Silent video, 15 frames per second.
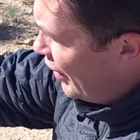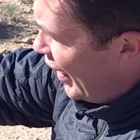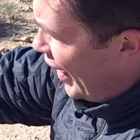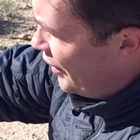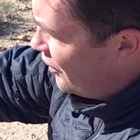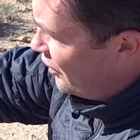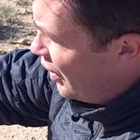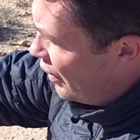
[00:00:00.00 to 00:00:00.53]

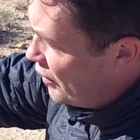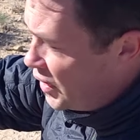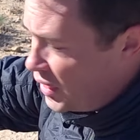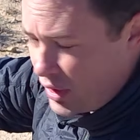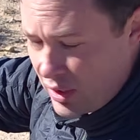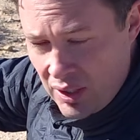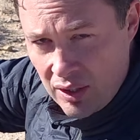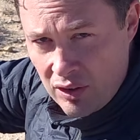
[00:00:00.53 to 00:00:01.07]
at 70
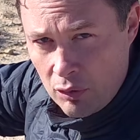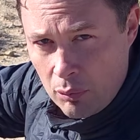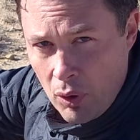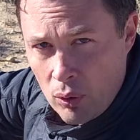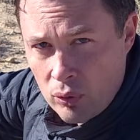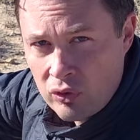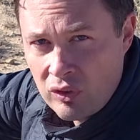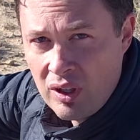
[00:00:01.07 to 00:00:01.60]
and get the
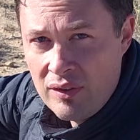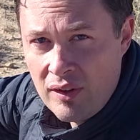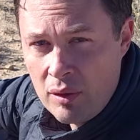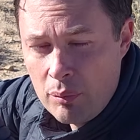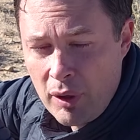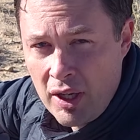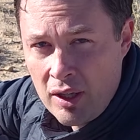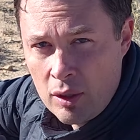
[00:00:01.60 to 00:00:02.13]
most and
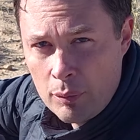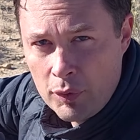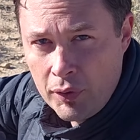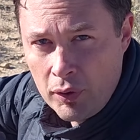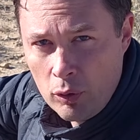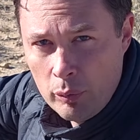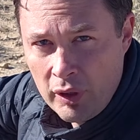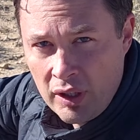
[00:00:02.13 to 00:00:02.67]
then pan up a
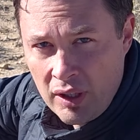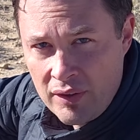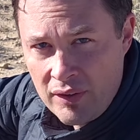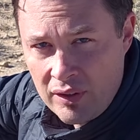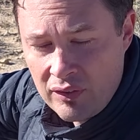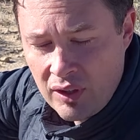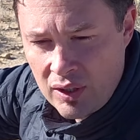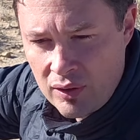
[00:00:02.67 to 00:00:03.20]
little bit and
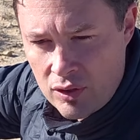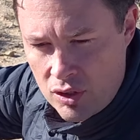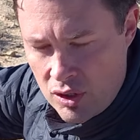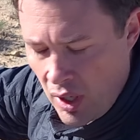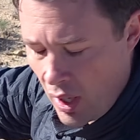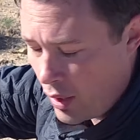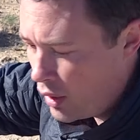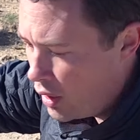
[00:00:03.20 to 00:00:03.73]
then take the
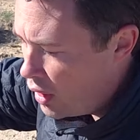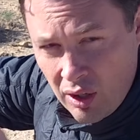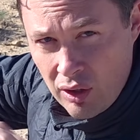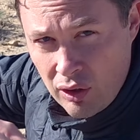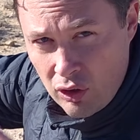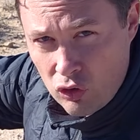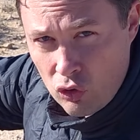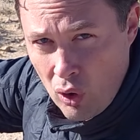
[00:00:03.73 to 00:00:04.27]
shot.
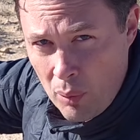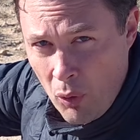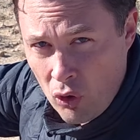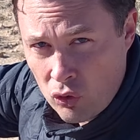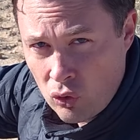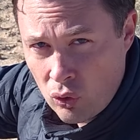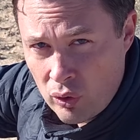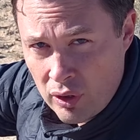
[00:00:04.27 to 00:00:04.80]
So I'm
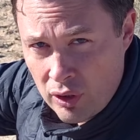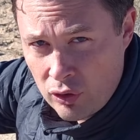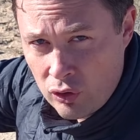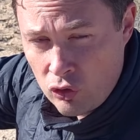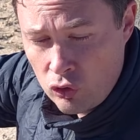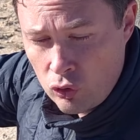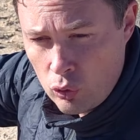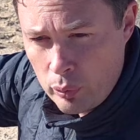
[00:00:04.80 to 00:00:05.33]
also gonna
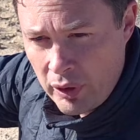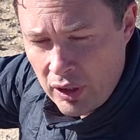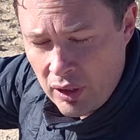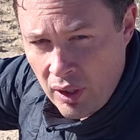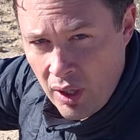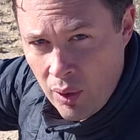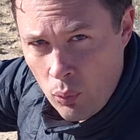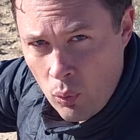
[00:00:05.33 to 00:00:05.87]
zoom in
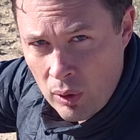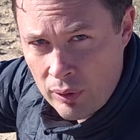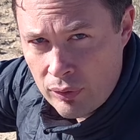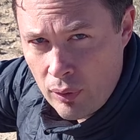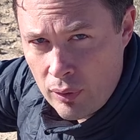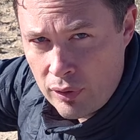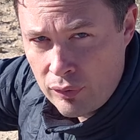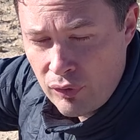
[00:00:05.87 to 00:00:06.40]
at
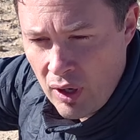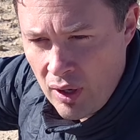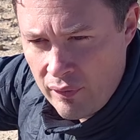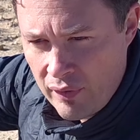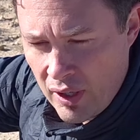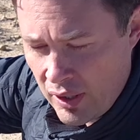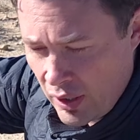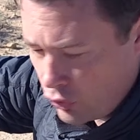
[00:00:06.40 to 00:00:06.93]

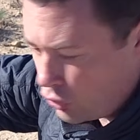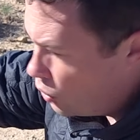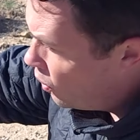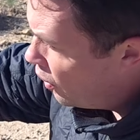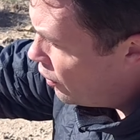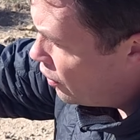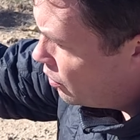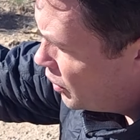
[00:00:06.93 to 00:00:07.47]
135 and at
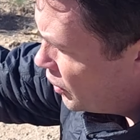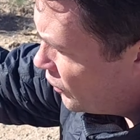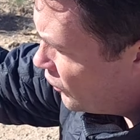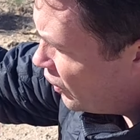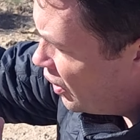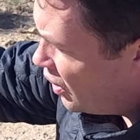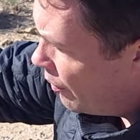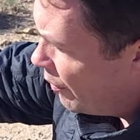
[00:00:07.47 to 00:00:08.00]
200 mils
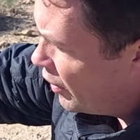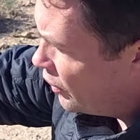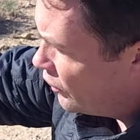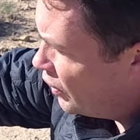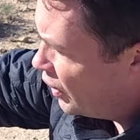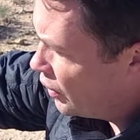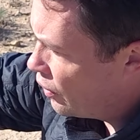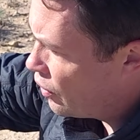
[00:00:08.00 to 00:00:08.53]
and I'm gonna
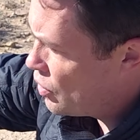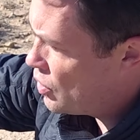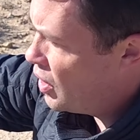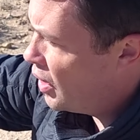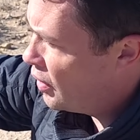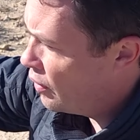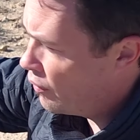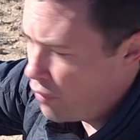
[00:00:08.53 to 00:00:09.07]
take the
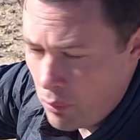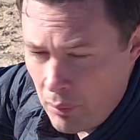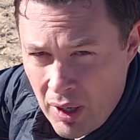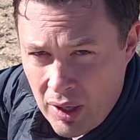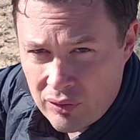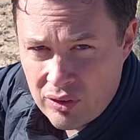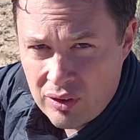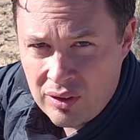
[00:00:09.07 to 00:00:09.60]
shot of the
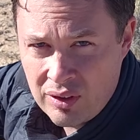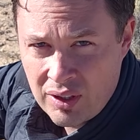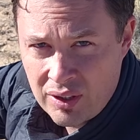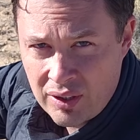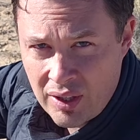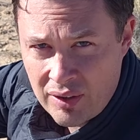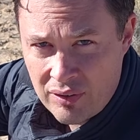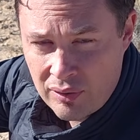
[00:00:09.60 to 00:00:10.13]
mountain and
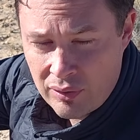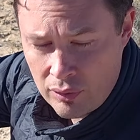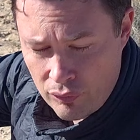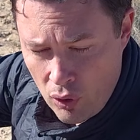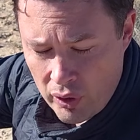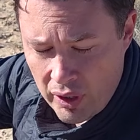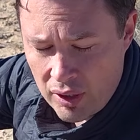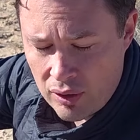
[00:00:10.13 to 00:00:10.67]
get the, the
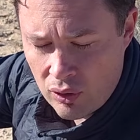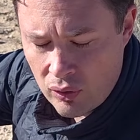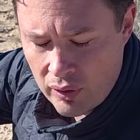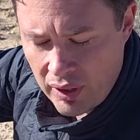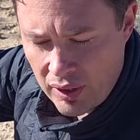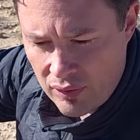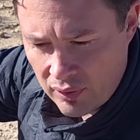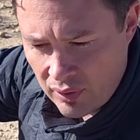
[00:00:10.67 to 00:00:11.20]
volcano
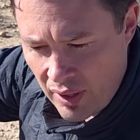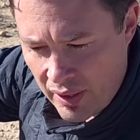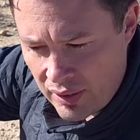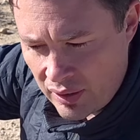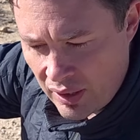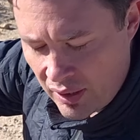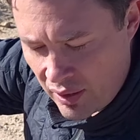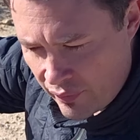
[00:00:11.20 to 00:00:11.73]
and get the
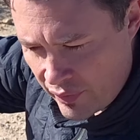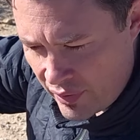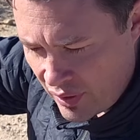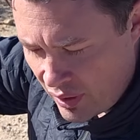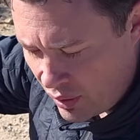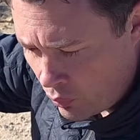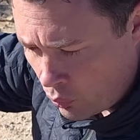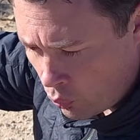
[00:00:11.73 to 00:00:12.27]
light and
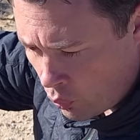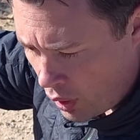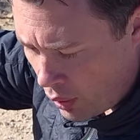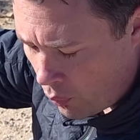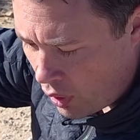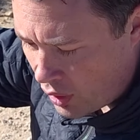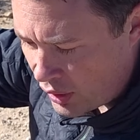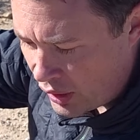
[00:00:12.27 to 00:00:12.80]
everything where I
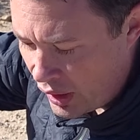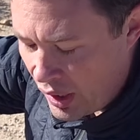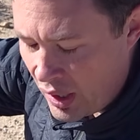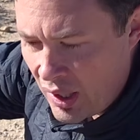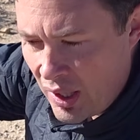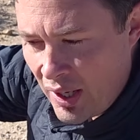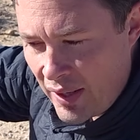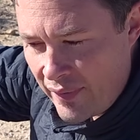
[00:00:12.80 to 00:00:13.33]
want it.
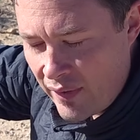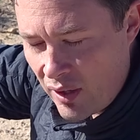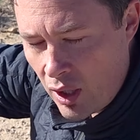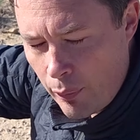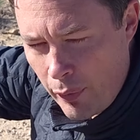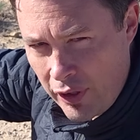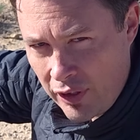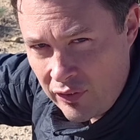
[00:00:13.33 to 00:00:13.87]
And then
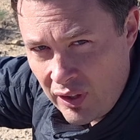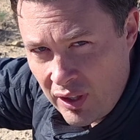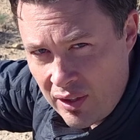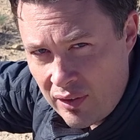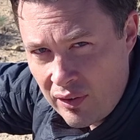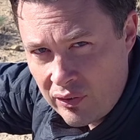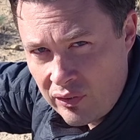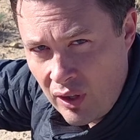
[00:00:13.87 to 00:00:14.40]
I'm gonna
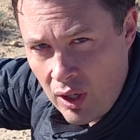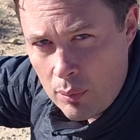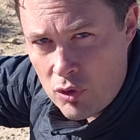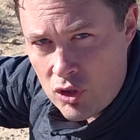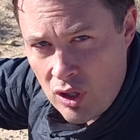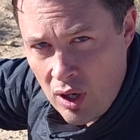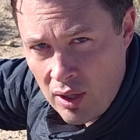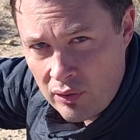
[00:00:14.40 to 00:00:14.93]
take the same
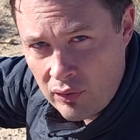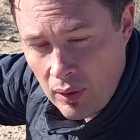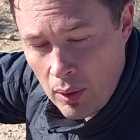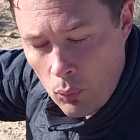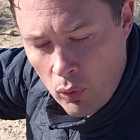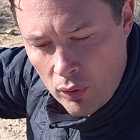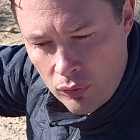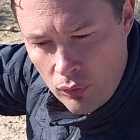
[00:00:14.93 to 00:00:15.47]
shots at
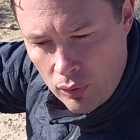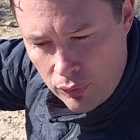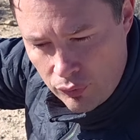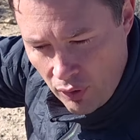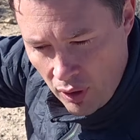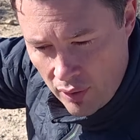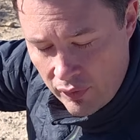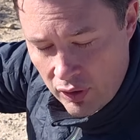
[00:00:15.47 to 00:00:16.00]

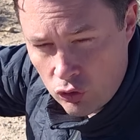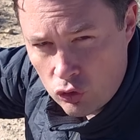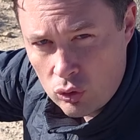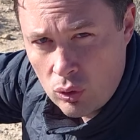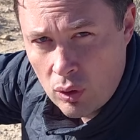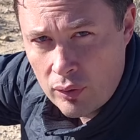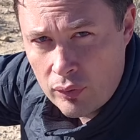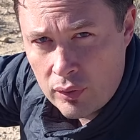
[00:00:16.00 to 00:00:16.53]
135 and
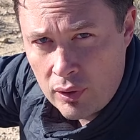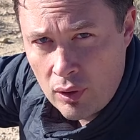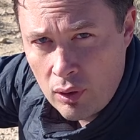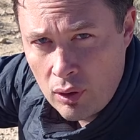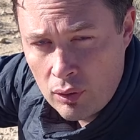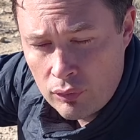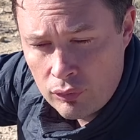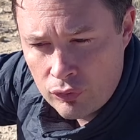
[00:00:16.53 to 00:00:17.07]
200
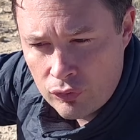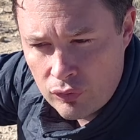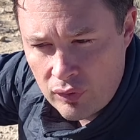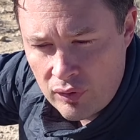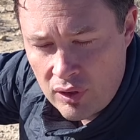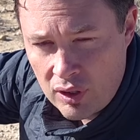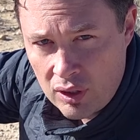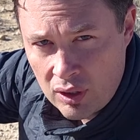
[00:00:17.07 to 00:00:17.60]
of
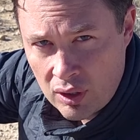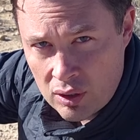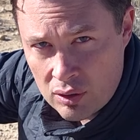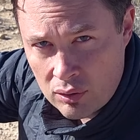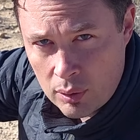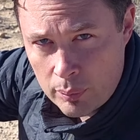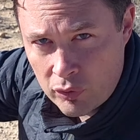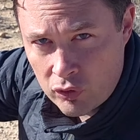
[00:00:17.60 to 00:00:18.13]
the
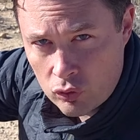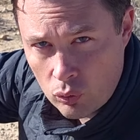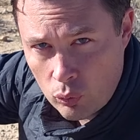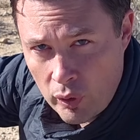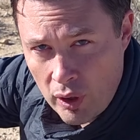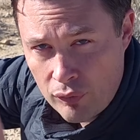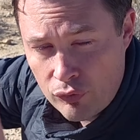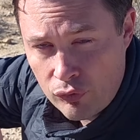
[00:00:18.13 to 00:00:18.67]
eclipse,
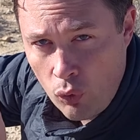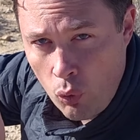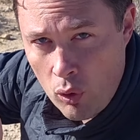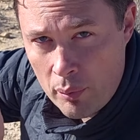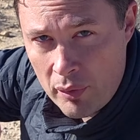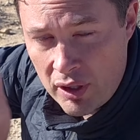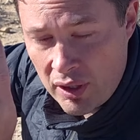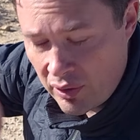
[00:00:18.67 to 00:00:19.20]
we have four
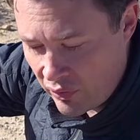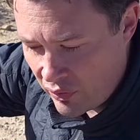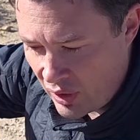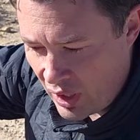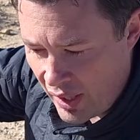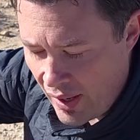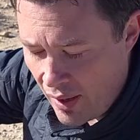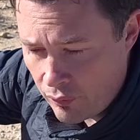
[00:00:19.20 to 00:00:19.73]
minutes that
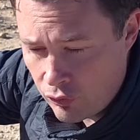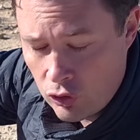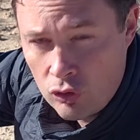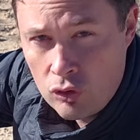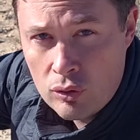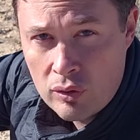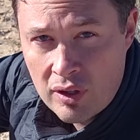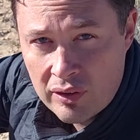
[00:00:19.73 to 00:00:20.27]
I have to
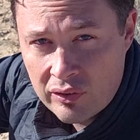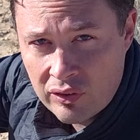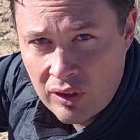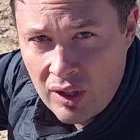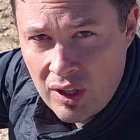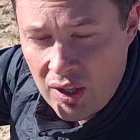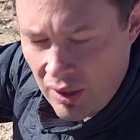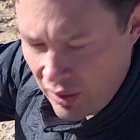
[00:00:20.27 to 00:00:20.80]
do this
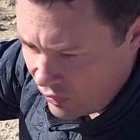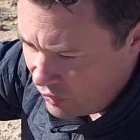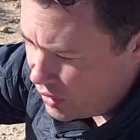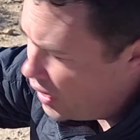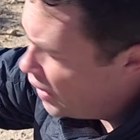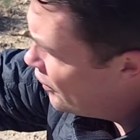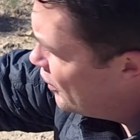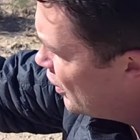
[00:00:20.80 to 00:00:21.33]
to
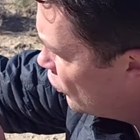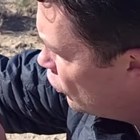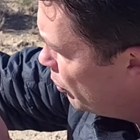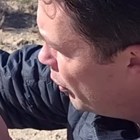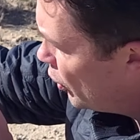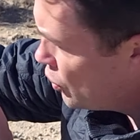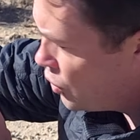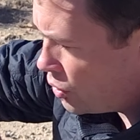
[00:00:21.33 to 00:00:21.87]
get the
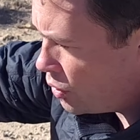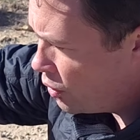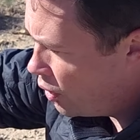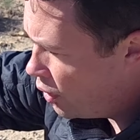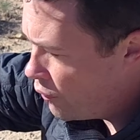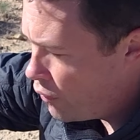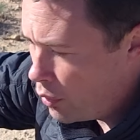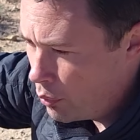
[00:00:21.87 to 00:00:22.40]
exposure
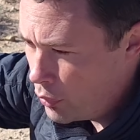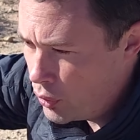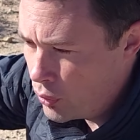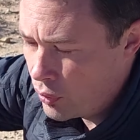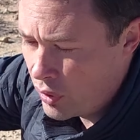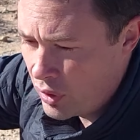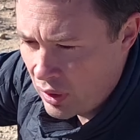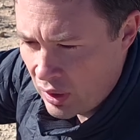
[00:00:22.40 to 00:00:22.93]
of the
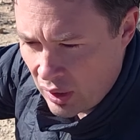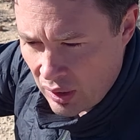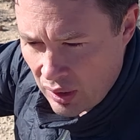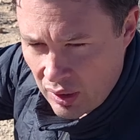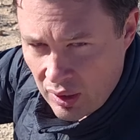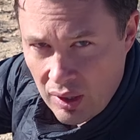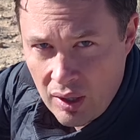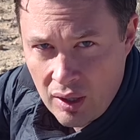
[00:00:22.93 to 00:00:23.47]
moon
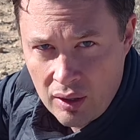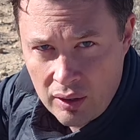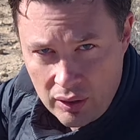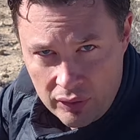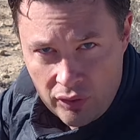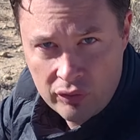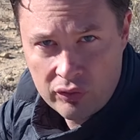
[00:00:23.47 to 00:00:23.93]
uh, and the